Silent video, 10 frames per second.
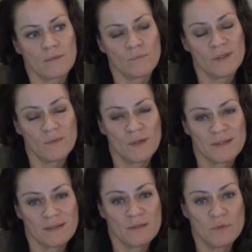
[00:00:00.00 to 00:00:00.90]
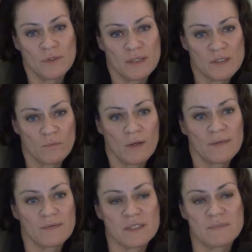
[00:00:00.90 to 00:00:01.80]
really what the communities
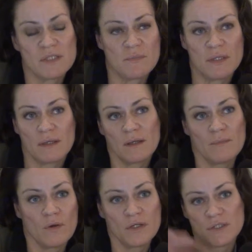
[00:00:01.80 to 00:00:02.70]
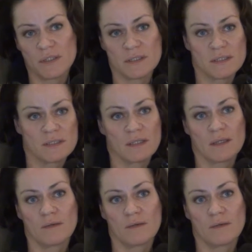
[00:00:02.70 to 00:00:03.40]
want. There seems to be a homogenous